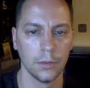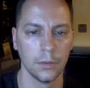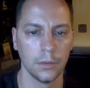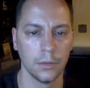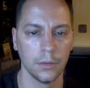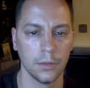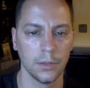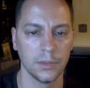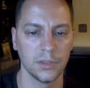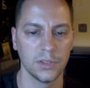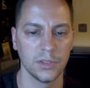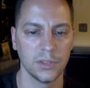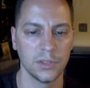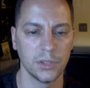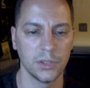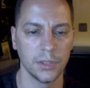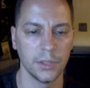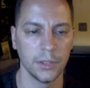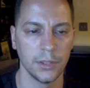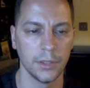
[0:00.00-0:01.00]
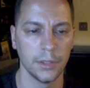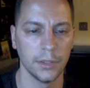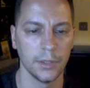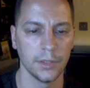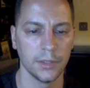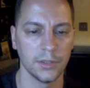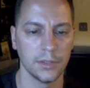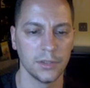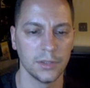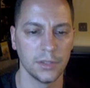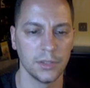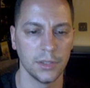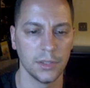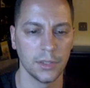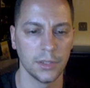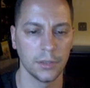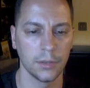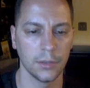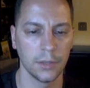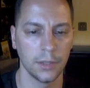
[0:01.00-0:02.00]
Let's see.
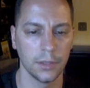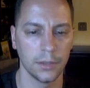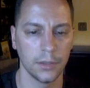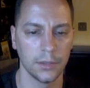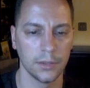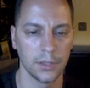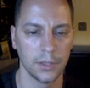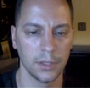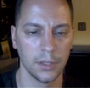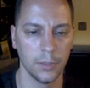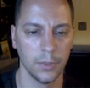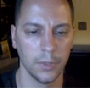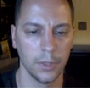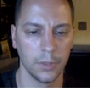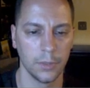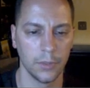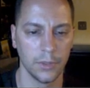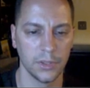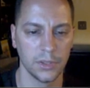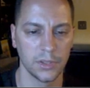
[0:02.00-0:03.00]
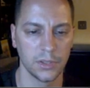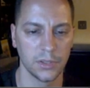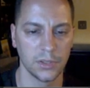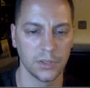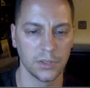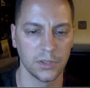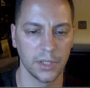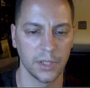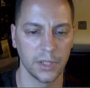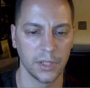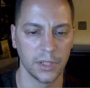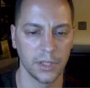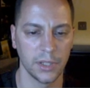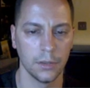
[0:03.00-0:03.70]
I don't think there's going to be a recent sale.